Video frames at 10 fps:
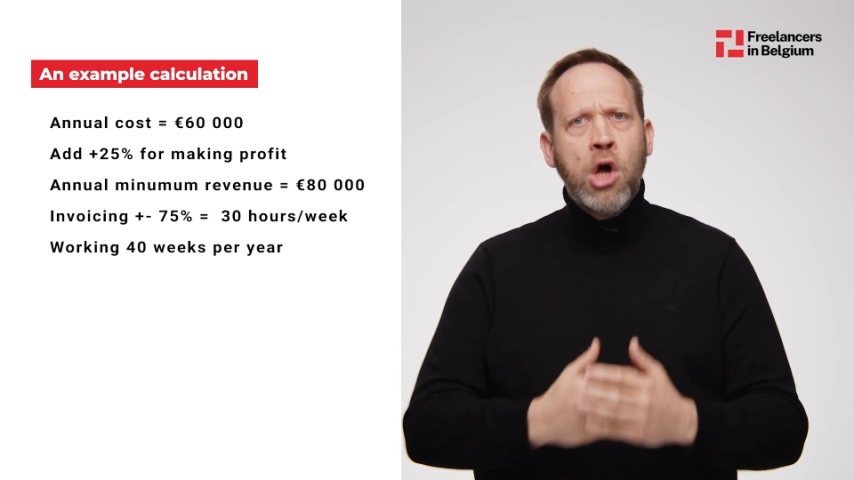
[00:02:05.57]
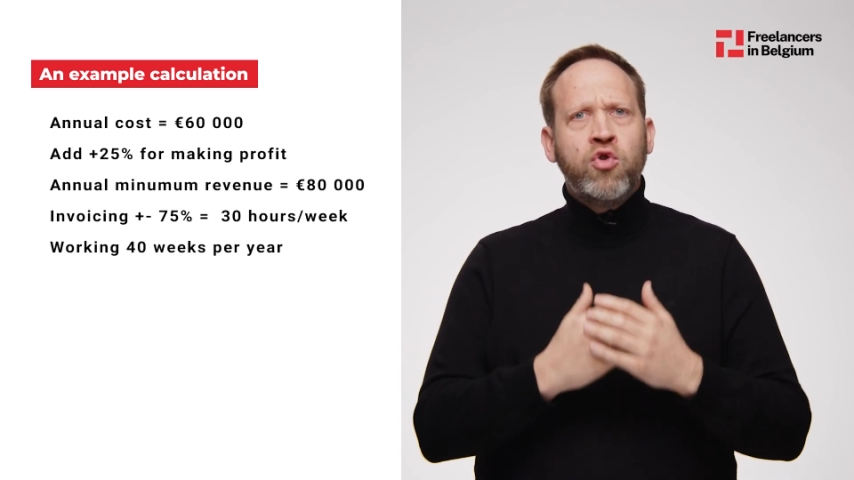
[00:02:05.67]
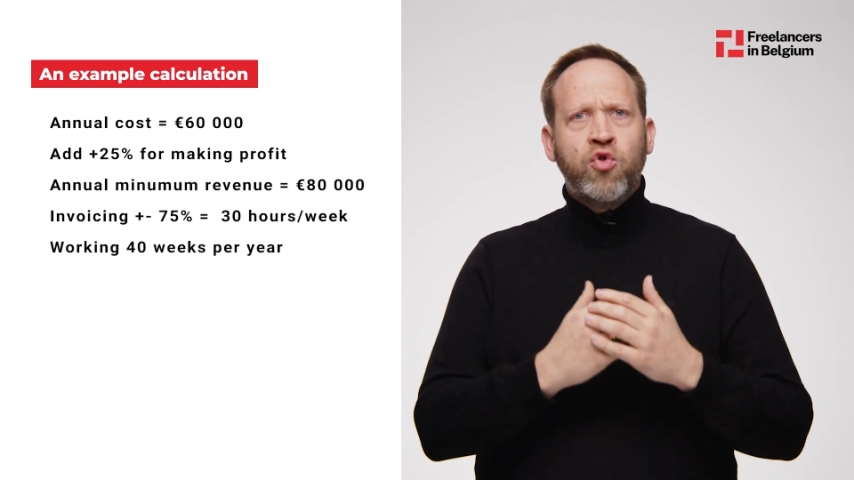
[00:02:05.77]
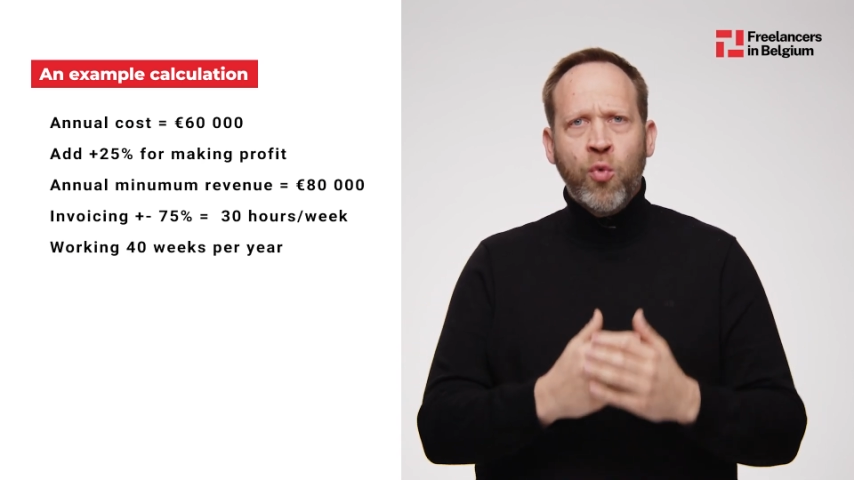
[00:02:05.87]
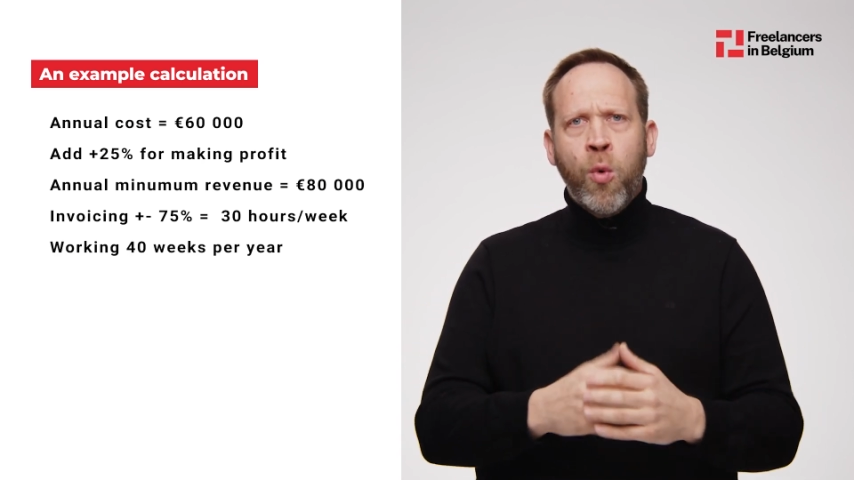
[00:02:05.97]

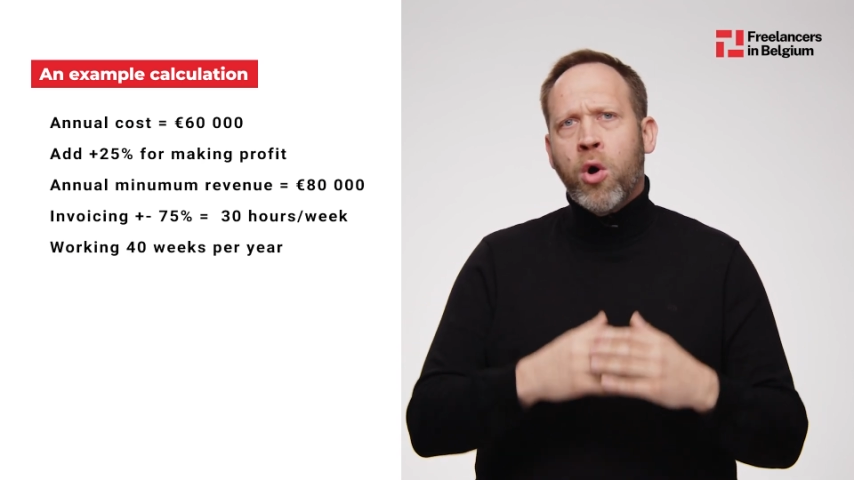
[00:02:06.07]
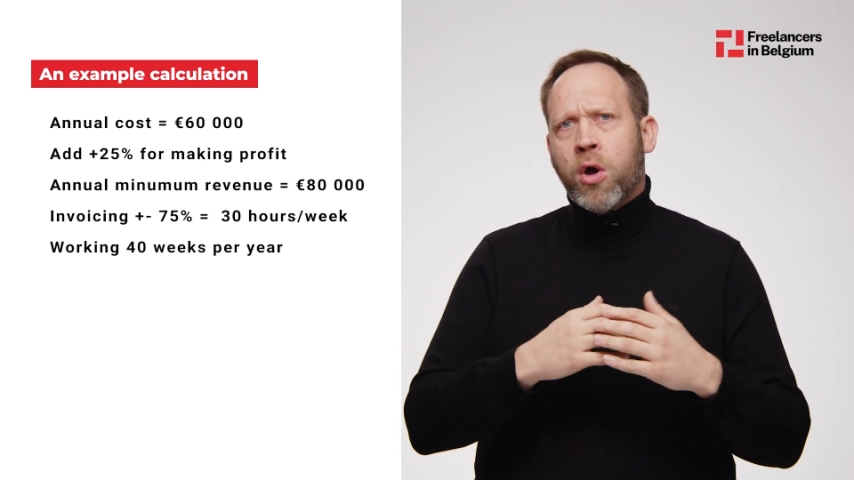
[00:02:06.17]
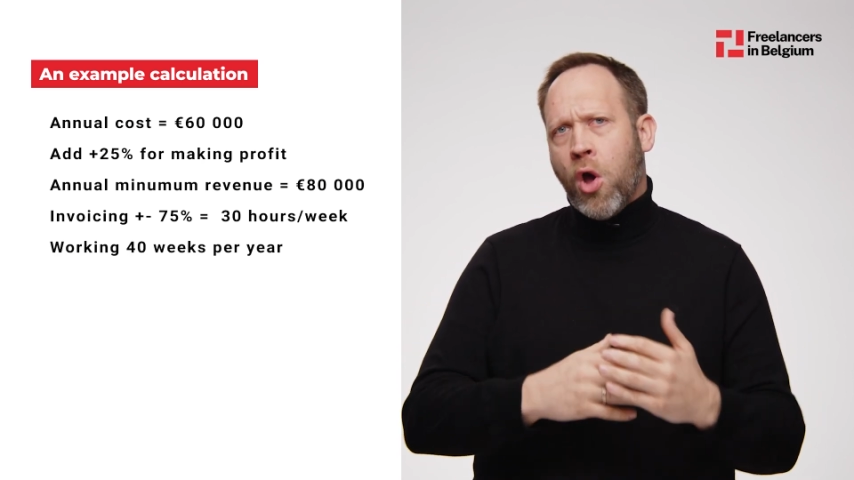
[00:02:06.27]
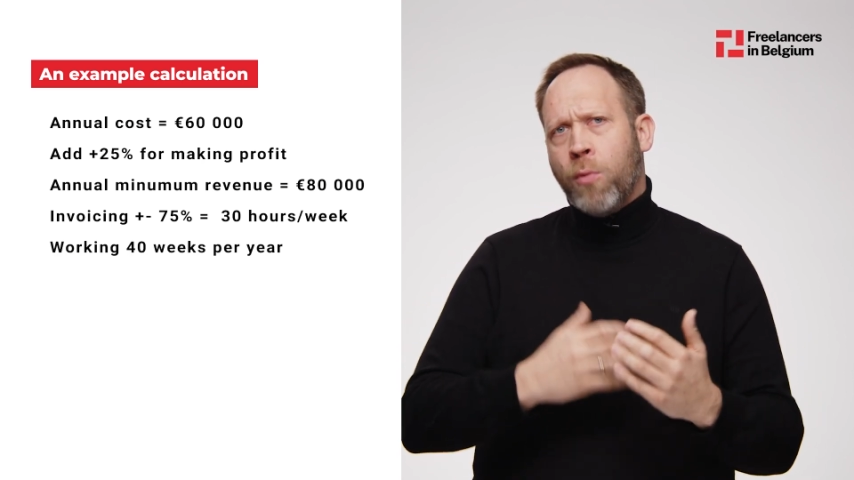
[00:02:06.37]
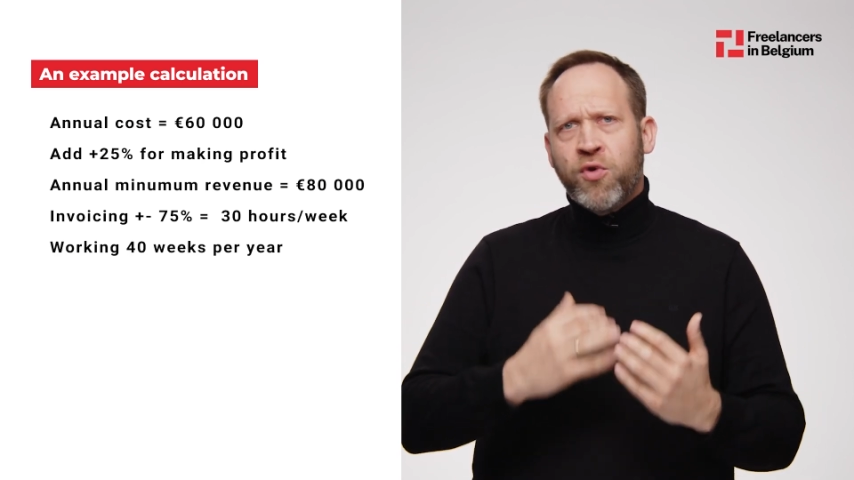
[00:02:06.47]
to
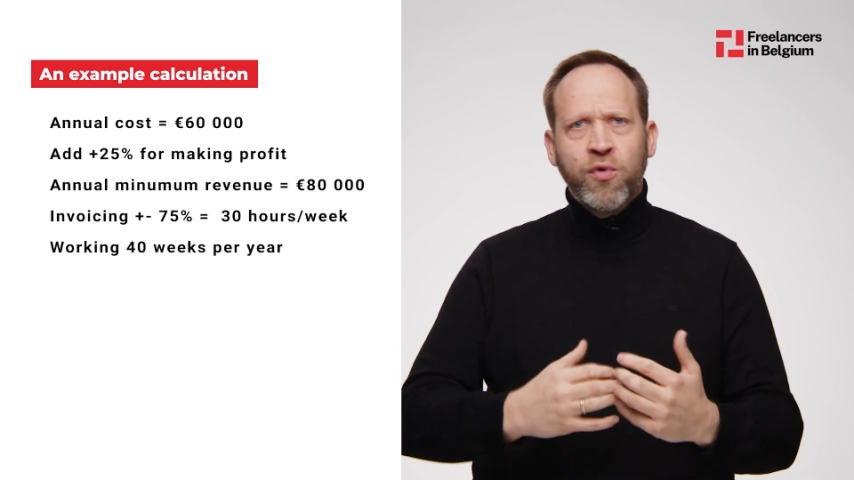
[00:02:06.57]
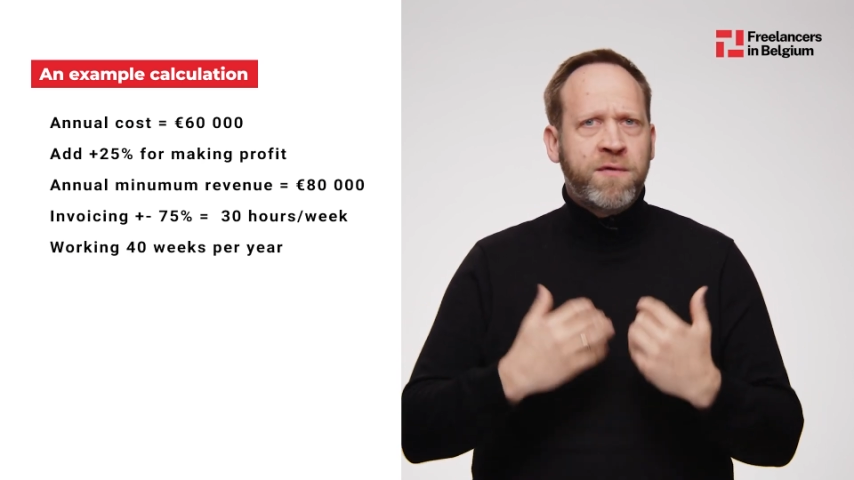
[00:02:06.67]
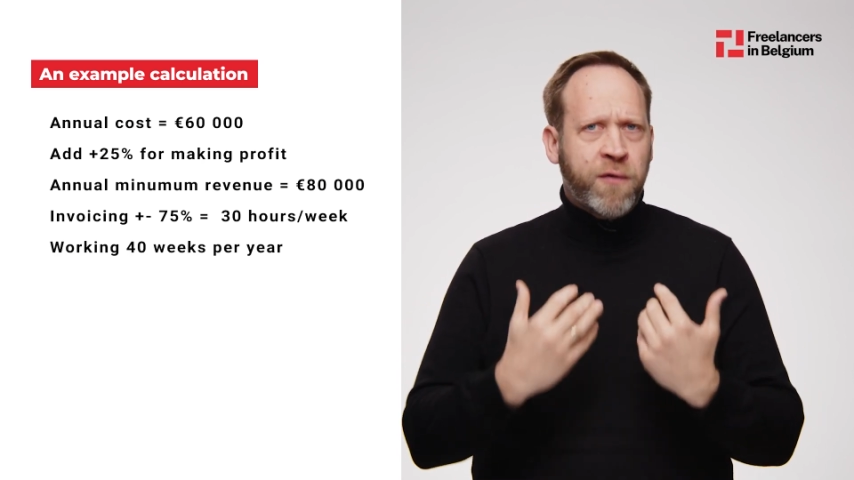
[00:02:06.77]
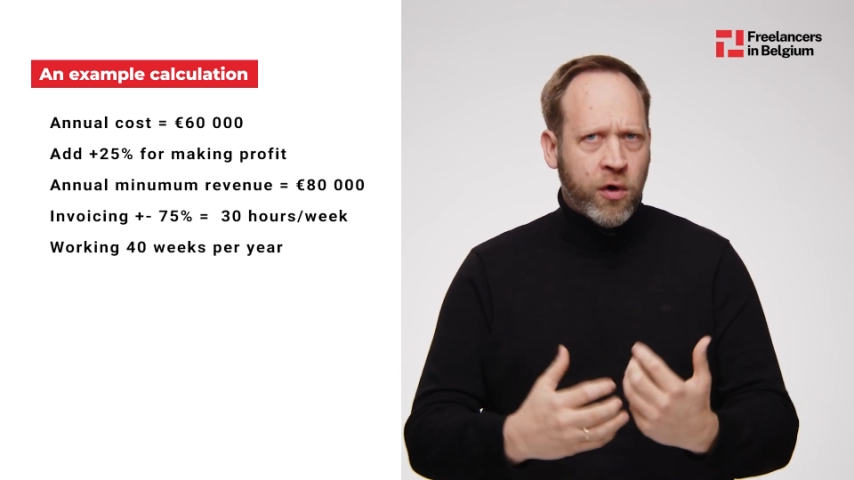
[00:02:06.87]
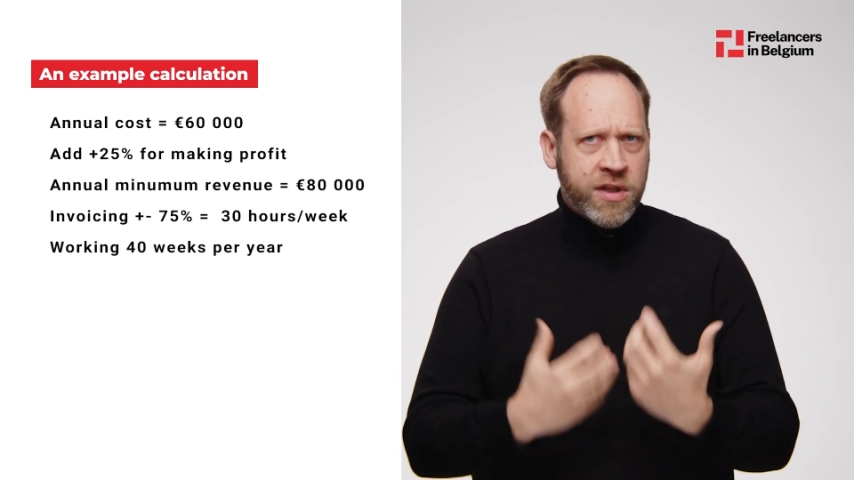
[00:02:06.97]
work up to
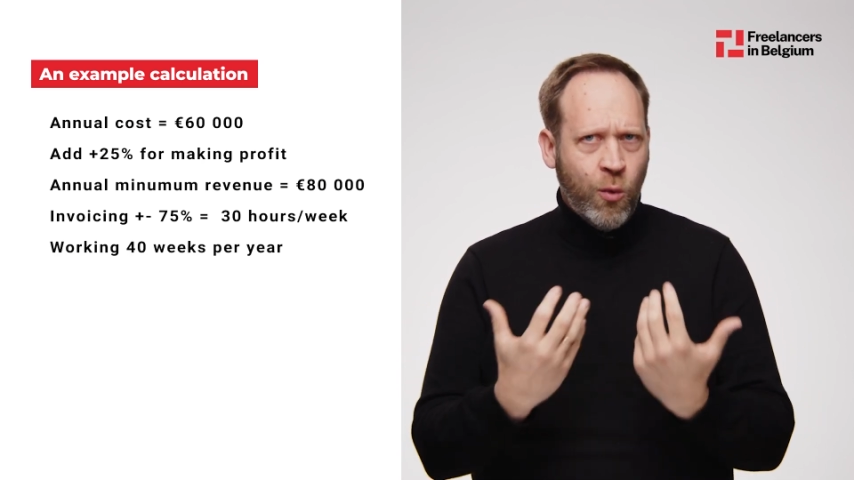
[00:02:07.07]
40